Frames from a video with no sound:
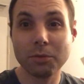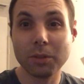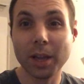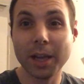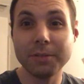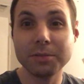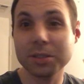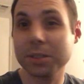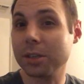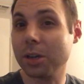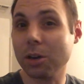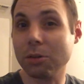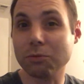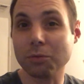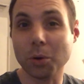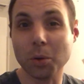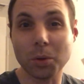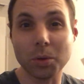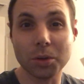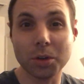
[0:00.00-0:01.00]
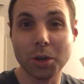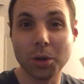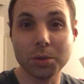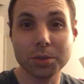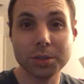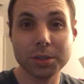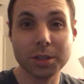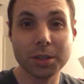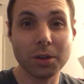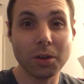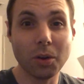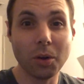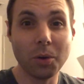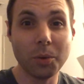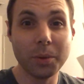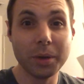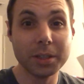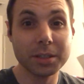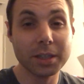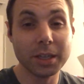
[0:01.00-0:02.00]
Life's a roller coaster,
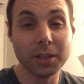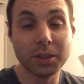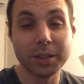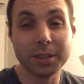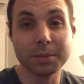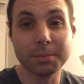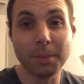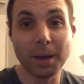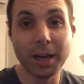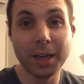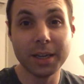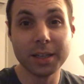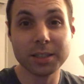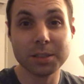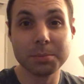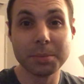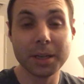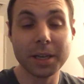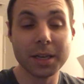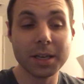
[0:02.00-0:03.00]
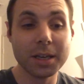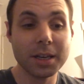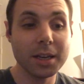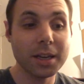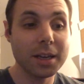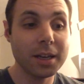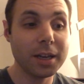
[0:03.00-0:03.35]
always. At least mine has been.